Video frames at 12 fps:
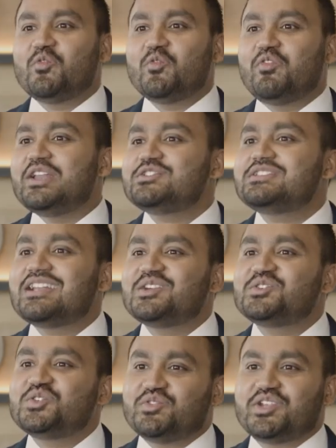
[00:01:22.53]
When you set
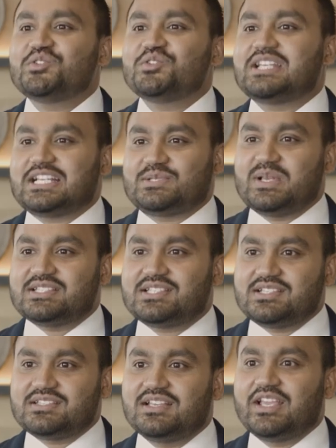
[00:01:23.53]
out to reduce
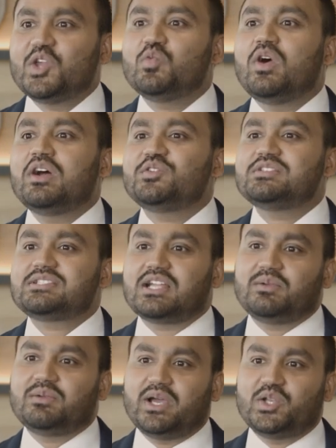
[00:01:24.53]
expenses, you want to
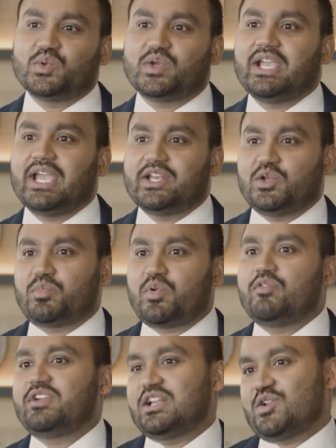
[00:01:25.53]
start by looking at your
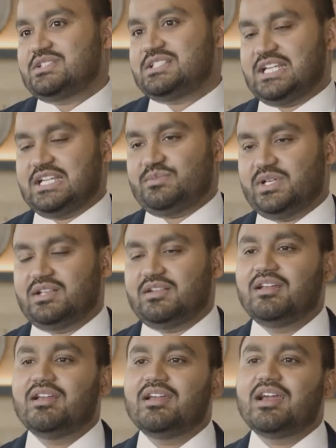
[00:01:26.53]
profit and loss statement
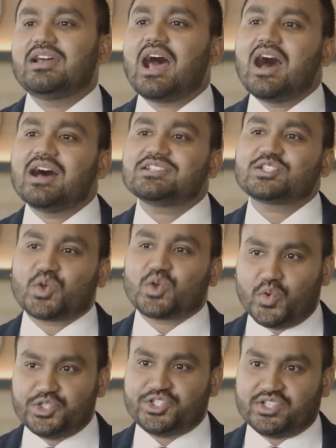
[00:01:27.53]
and ask
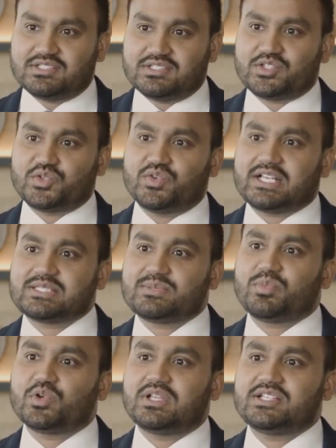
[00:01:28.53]
questions to
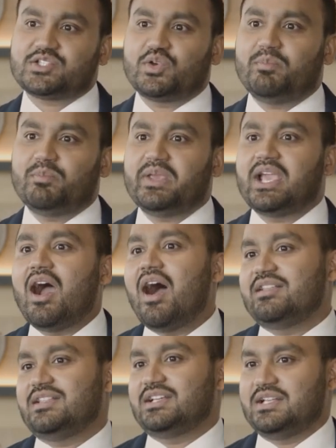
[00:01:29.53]
explore the story
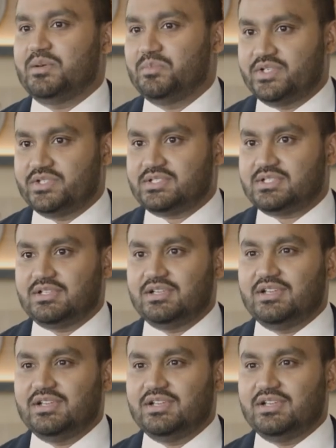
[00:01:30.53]
behind the numbers.